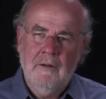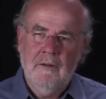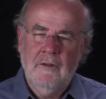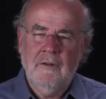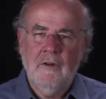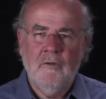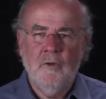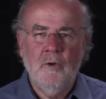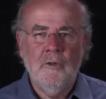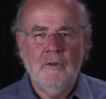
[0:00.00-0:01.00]
doesn't
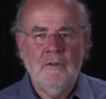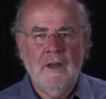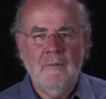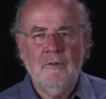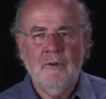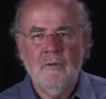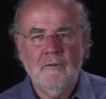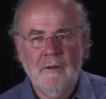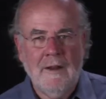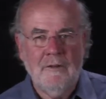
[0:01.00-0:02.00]
afford the same sort of
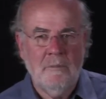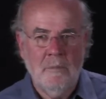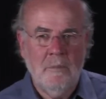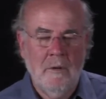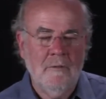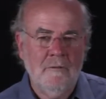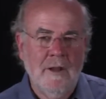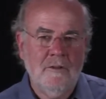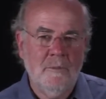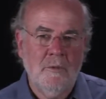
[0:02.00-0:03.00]

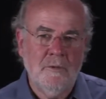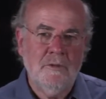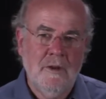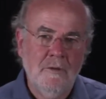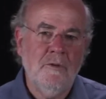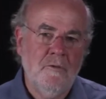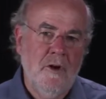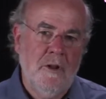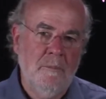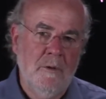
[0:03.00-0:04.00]
flexible skill
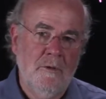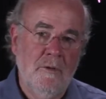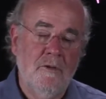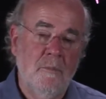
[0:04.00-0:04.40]
development that you